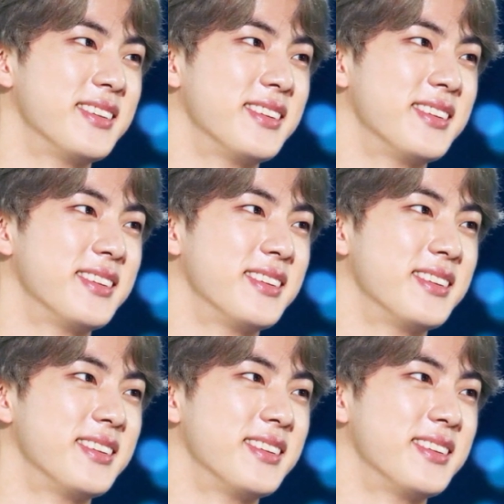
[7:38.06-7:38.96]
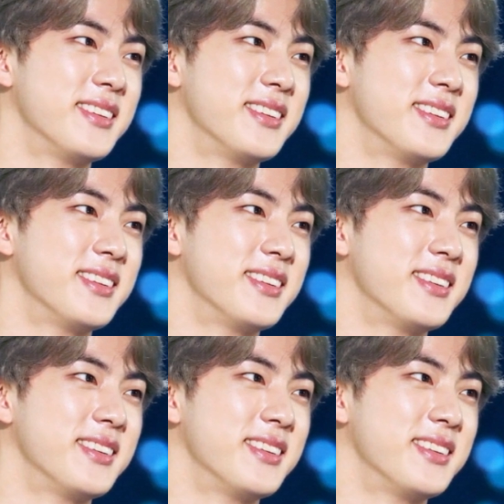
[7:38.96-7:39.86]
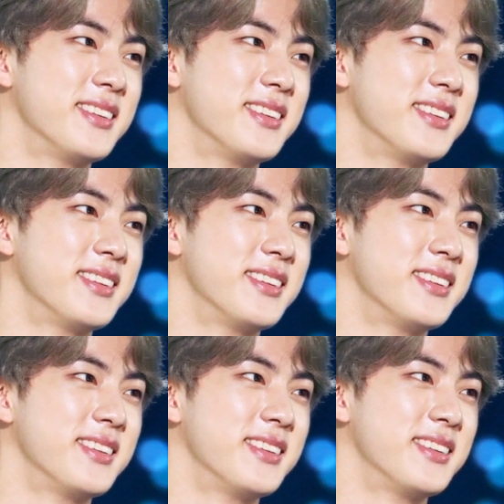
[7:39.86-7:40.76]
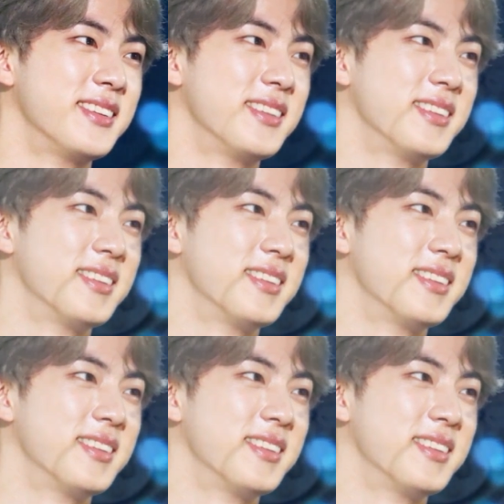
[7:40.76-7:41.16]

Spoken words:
Nobody speaks.